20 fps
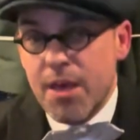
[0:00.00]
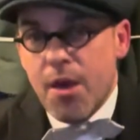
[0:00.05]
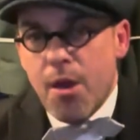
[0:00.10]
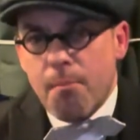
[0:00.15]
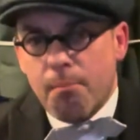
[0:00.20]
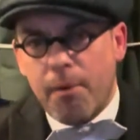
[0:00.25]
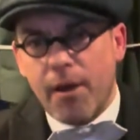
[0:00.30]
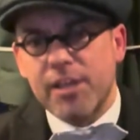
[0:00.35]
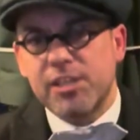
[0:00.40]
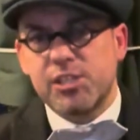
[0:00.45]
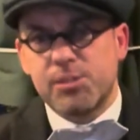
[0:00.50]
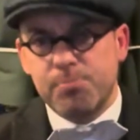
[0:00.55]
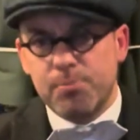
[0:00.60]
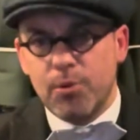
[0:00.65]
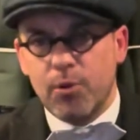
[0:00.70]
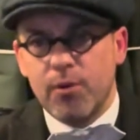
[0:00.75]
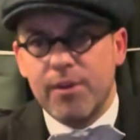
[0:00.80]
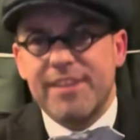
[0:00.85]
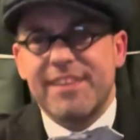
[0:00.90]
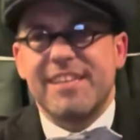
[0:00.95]
By
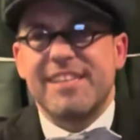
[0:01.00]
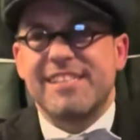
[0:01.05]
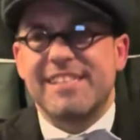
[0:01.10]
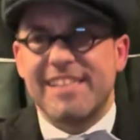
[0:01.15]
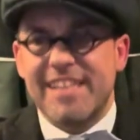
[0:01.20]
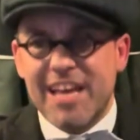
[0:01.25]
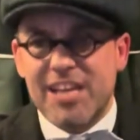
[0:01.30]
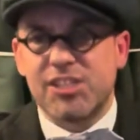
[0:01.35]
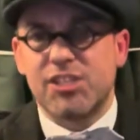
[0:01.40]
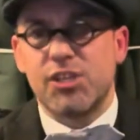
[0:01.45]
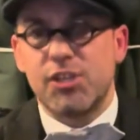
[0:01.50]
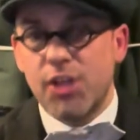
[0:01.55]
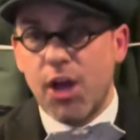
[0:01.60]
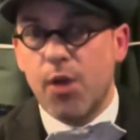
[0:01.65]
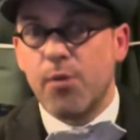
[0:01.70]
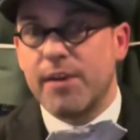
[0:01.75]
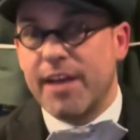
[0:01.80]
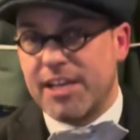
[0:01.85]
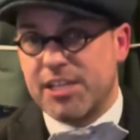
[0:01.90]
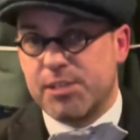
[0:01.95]
exploring these lesser
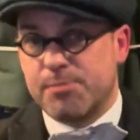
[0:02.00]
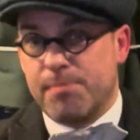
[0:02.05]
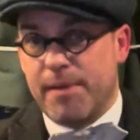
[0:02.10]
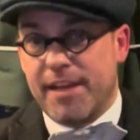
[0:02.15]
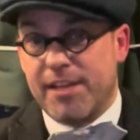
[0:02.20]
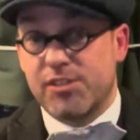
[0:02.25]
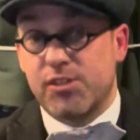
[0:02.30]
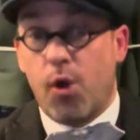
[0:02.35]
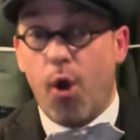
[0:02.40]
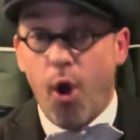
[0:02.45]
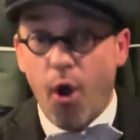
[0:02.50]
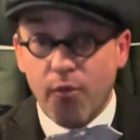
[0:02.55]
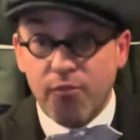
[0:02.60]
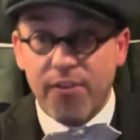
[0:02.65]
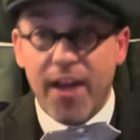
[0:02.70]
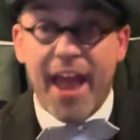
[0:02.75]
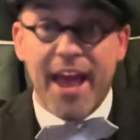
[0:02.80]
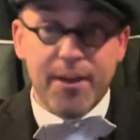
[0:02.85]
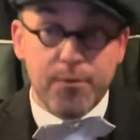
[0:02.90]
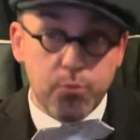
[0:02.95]
known aspects of
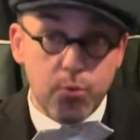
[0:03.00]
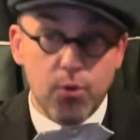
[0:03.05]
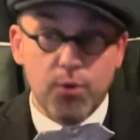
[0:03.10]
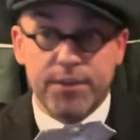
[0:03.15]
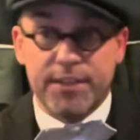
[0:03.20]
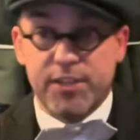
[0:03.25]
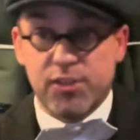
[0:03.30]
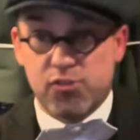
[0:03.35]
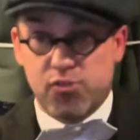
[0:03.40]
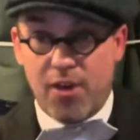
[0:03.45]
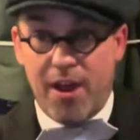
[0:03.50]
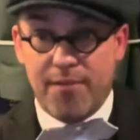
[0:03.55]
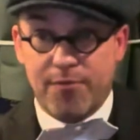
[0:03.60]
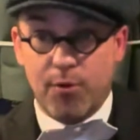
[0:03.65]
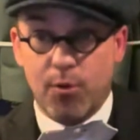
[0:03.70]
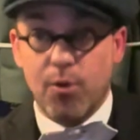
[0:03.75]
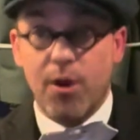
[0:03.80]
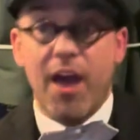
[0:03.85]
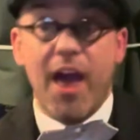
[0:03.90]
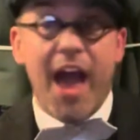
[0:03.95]
Edwardian
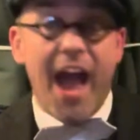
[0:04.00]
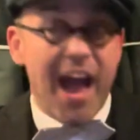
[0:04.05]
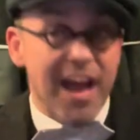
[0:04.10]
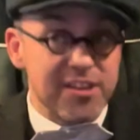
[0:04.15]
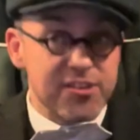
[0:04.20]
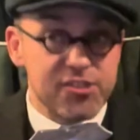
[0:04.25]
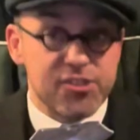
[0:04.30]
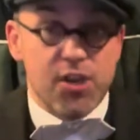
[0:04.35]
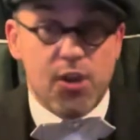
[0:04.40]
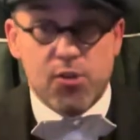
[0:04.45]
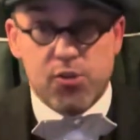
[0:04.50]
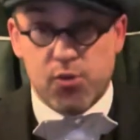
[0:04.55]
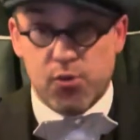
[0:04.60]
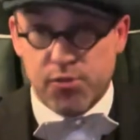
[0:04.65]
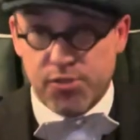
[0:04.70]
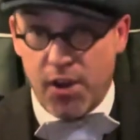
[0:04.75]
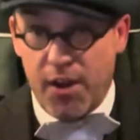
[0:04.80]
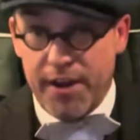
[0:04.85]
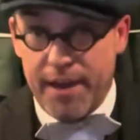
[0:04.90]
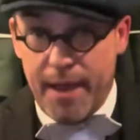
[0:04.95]
travel and social
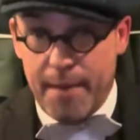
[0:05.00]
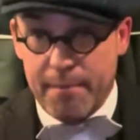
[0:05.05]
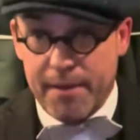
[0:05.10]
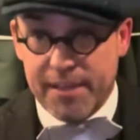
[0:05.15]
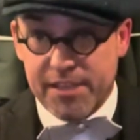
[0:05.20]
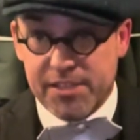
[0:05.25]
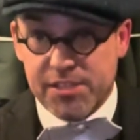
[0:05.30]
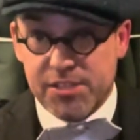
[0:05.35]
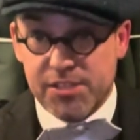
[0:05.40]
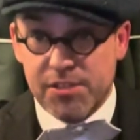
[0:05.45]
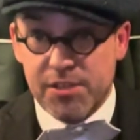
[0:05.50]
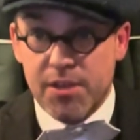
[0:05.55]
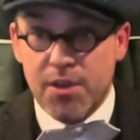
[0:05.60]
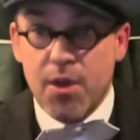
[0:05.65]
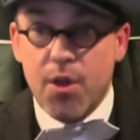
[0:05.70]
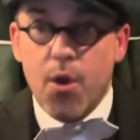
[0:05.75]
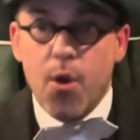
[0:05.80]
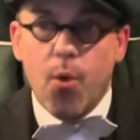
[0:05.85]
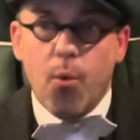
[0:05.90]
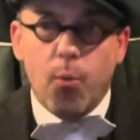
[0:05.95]
dynamics,
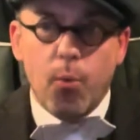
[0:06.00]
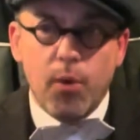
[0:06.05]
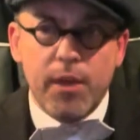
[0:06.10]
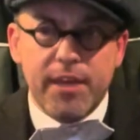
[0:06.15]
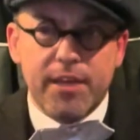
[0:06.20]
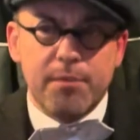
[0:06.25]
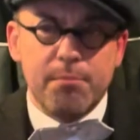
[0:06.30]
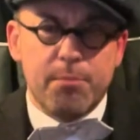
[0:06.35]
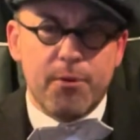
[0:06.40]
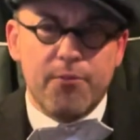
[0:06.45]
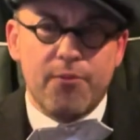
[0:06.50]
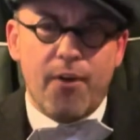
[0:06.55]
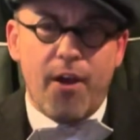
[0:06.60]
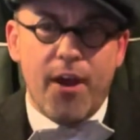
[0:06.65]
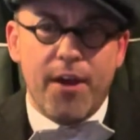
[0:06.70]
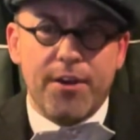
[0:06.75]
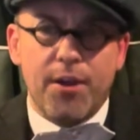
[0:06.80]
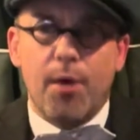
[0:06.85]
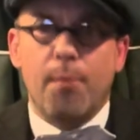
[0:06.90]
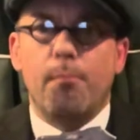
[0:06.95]
we can
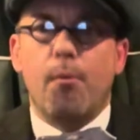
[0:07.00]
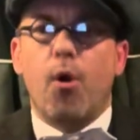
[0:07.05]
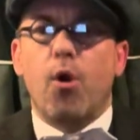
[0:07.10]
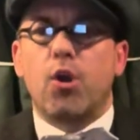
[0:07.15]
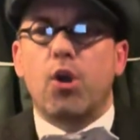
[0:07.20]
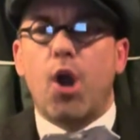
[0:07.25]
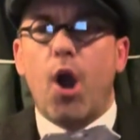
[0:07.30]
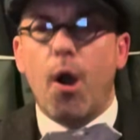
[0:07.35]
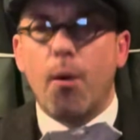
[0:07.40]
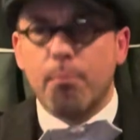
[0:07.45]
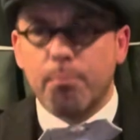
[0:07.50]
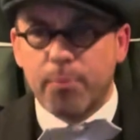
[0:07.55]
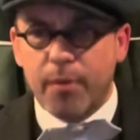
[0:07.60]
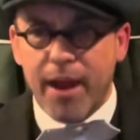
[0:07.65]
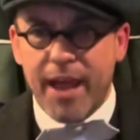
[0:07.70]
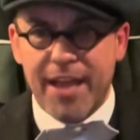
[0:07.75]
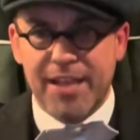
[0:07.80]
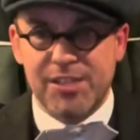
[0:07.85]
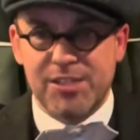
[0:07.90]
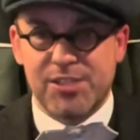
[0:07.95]
provide a more
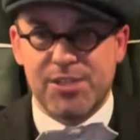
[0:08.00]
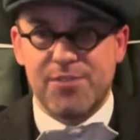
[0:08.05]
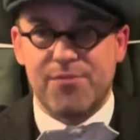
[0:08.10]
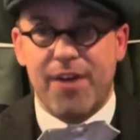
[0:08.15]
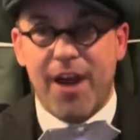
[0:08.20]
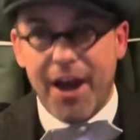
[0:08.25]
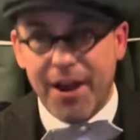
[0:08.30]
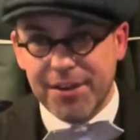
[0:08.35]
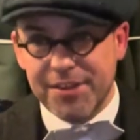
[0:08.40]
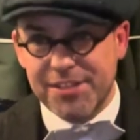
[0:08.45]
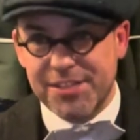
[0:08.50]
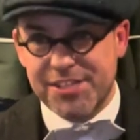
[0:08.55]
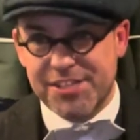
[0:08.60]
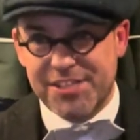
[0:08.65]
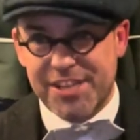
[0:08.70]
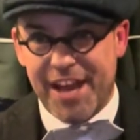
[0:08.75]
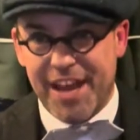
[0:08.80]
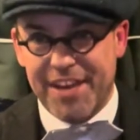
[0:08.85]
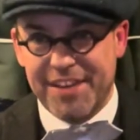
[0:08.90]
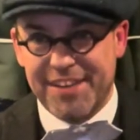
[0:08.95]
comprehensive
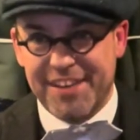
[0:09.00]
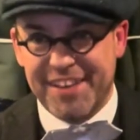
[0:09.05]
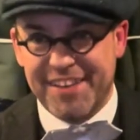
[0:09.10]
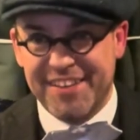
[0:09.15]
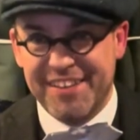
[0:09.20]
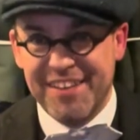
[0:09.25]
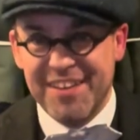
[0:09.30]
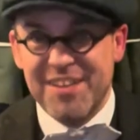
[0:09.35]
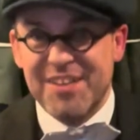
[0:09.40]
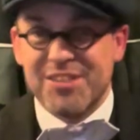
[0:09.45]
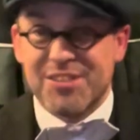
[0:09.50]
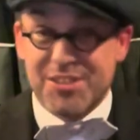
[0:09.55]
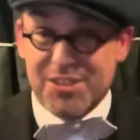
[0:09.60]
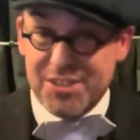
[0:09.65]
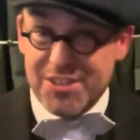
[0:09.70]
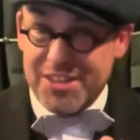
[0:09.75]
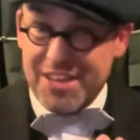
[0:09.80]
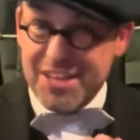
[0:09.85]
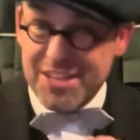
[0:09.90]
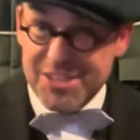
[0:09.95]
understanding to
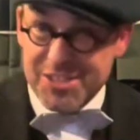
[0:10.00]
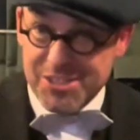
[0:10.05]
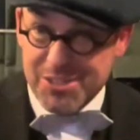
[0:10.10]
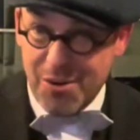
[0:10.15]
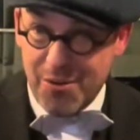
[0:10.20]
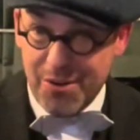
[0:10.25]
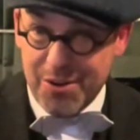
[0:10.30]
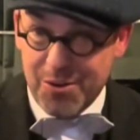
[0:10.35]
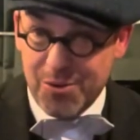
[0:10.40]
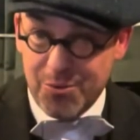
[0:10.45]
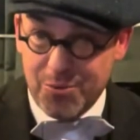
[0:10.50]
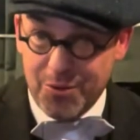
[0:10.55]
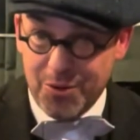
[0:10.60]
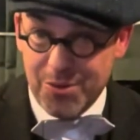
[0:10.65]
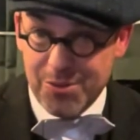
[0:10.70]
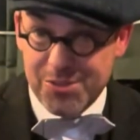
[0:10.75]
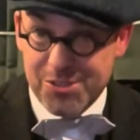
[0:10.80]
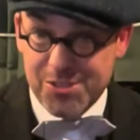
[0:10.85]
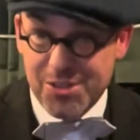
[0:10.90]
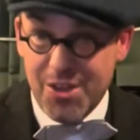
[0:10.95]
the historical
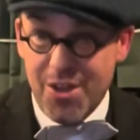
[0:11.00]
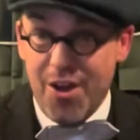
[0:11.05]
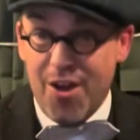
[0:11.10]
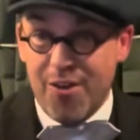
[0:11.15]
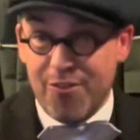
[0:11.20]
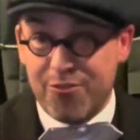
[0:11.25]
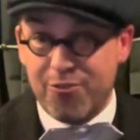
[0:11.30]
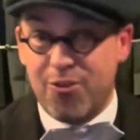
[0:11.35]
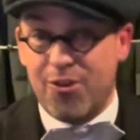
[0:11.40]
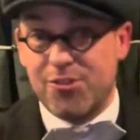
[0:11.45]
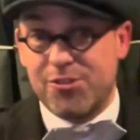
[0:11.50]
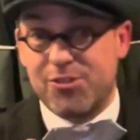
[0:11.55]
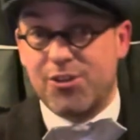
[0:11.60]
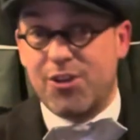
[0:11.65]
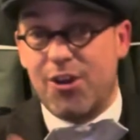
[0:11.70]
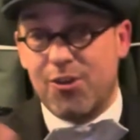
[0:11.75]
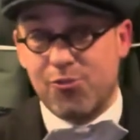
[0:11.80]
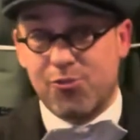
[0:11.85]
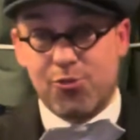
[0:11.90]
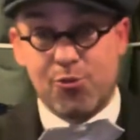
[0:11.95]
roots of
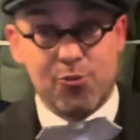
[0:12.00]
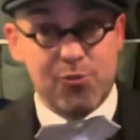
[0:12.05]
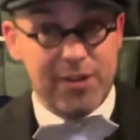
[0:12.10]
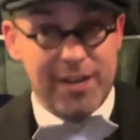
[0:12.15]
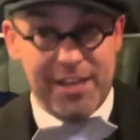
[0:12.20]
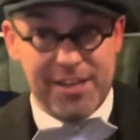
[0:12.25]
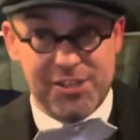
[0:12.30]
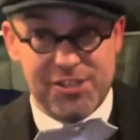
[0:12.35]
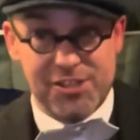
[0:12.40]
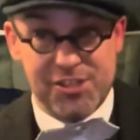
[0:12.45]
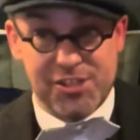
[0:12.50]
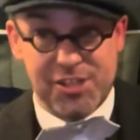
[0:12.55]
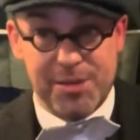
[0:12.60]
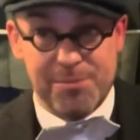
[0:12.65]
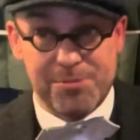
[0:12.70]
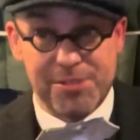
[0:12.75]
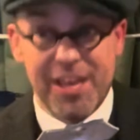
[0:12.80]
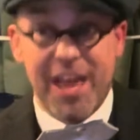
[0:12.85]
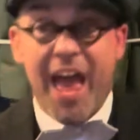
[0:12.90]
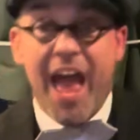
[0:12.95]
cross-cultural
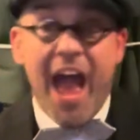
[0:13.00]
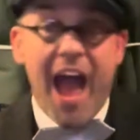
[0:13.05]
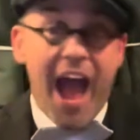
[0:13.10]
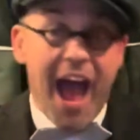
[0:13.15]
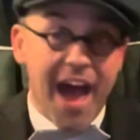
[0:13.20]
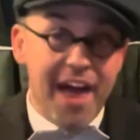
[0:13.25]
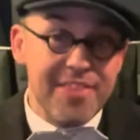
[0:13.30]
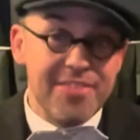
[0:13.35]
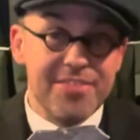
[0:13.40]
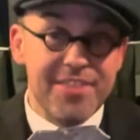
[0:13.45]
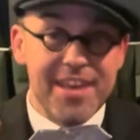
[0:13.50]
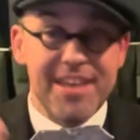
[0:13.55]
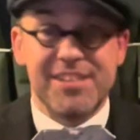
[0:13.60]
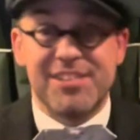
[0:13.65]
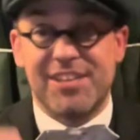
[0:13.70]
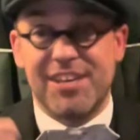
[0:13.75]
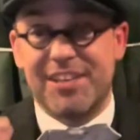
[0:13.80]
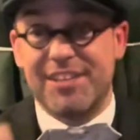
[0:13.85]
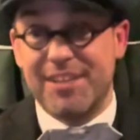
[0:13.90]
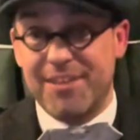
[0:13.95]
relationships and their
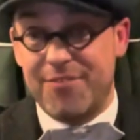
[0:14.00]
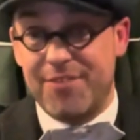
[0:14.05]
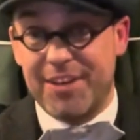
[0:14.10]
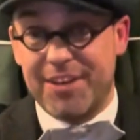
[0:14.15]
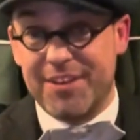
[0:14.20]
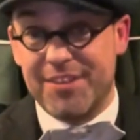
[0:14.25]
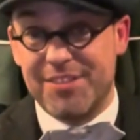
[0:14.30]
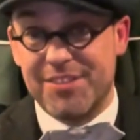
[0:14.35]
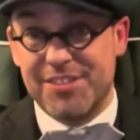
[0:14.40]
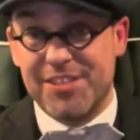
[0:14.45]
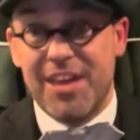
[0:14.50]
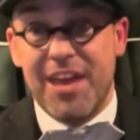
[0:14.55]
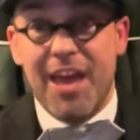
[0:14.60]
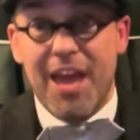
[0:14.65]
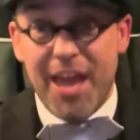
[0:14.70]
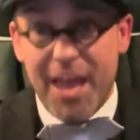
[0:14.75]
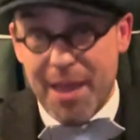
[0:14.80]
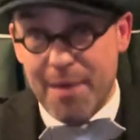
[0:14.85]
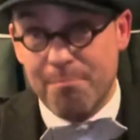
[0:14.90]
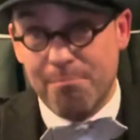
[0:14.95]
significance
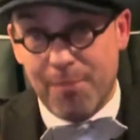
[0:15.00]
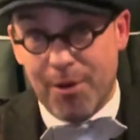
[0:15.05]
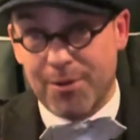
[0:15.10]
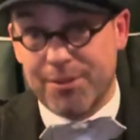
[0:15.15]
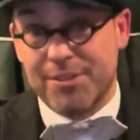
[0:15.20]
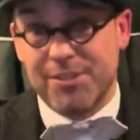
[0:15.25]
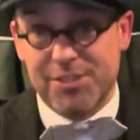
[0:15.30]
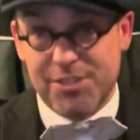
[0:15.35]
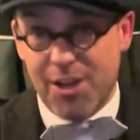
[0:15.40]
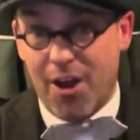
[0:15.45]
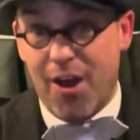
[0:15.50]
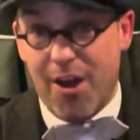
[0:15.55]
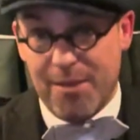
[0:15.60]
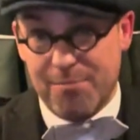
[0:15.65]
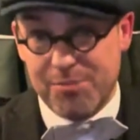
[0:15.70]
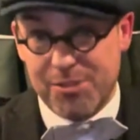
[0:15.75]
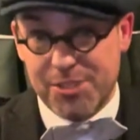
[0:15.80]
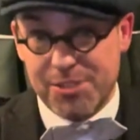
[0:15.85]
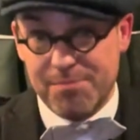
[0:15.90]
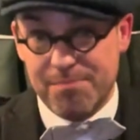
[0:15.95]
in modern
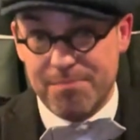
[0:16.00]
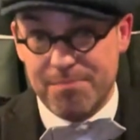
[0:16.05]
times.